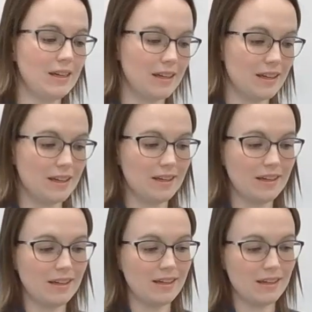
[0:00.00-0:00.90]

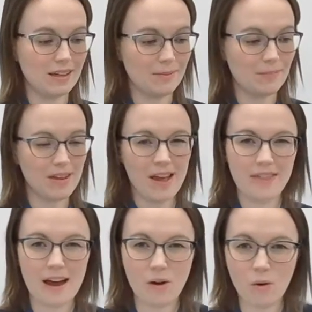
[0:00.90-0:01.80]
E.
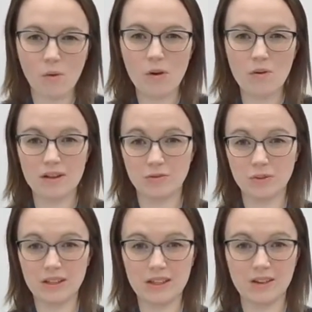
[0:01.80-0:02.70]
That whole note is
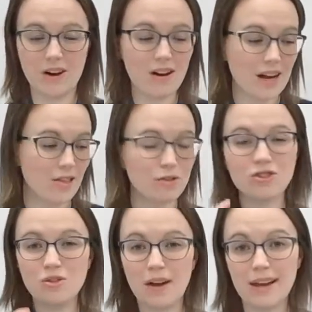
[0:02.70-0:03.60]
really long, and those
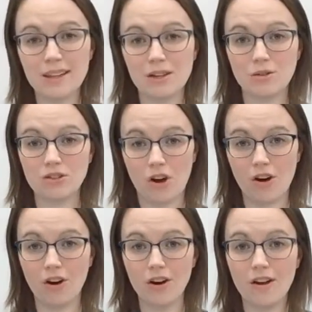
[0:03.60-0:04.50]
2 eighth notes
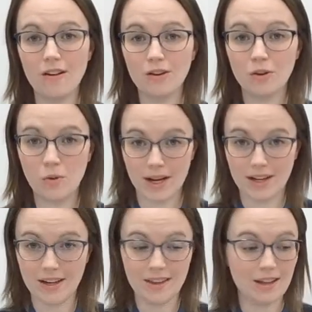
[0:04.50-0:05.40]
are quick.
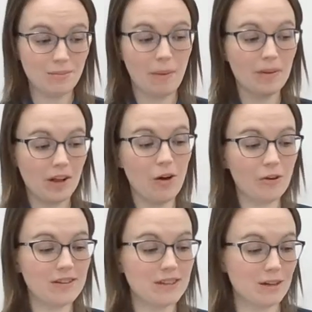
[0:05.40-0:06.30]
That's probably the
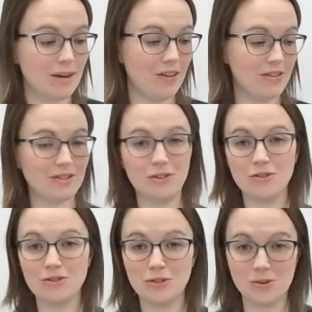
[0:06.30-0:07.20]
hardest thing about this, are
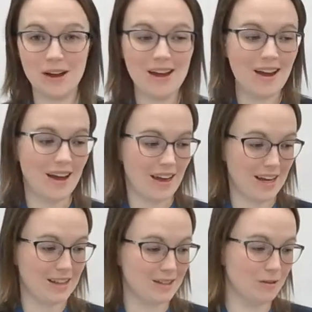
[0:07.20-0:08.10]
those 2
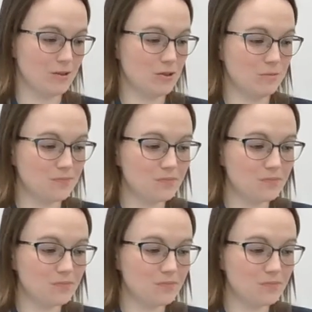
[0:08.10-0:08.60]
eighth notes.